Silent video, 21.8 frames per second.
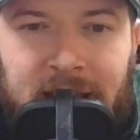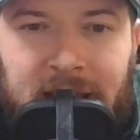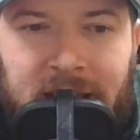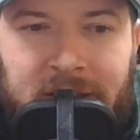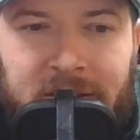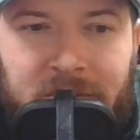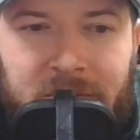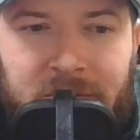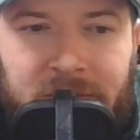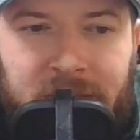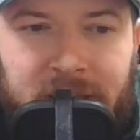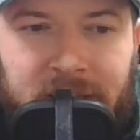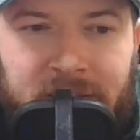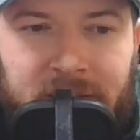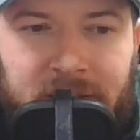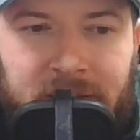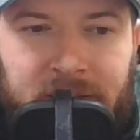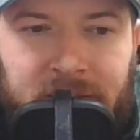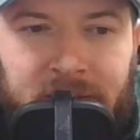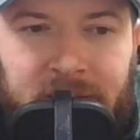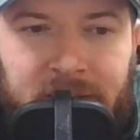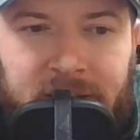I do think
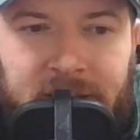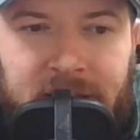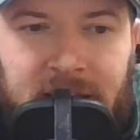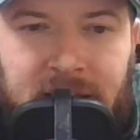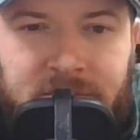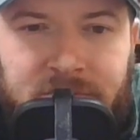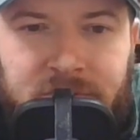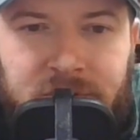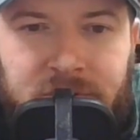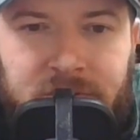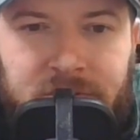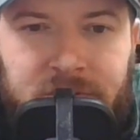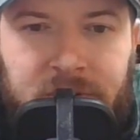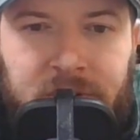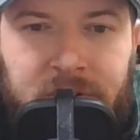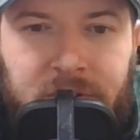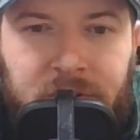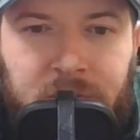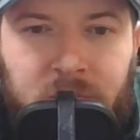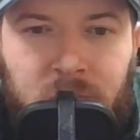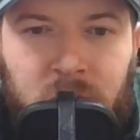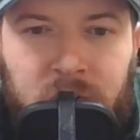that Kayser's
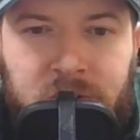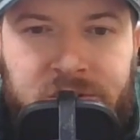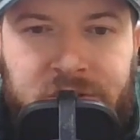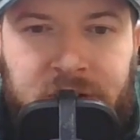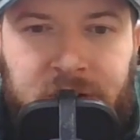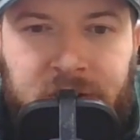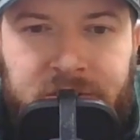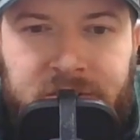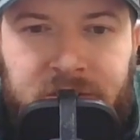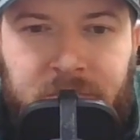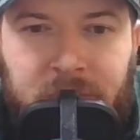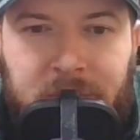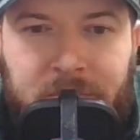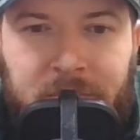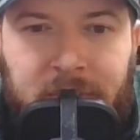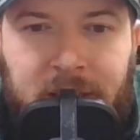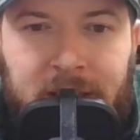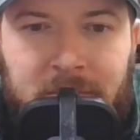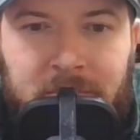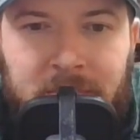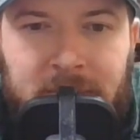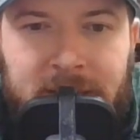a little more generous to
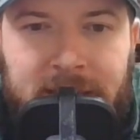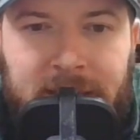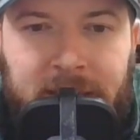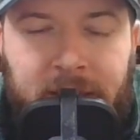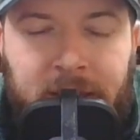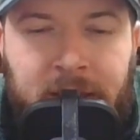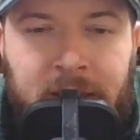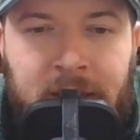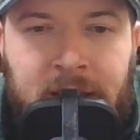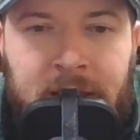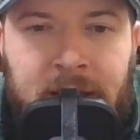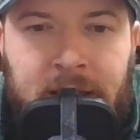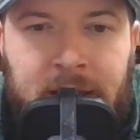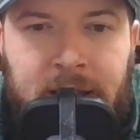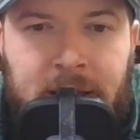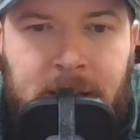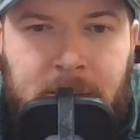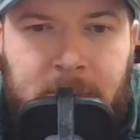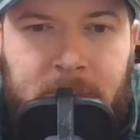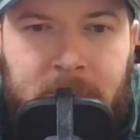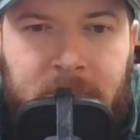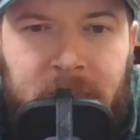people like me
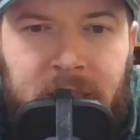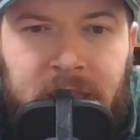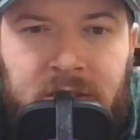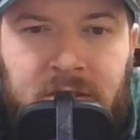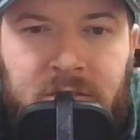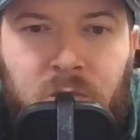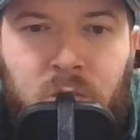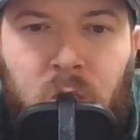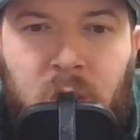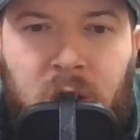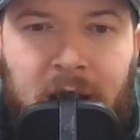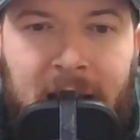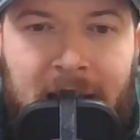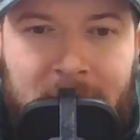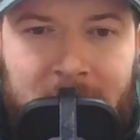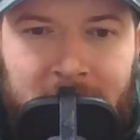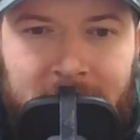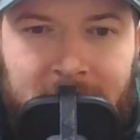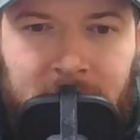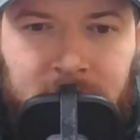and where I'm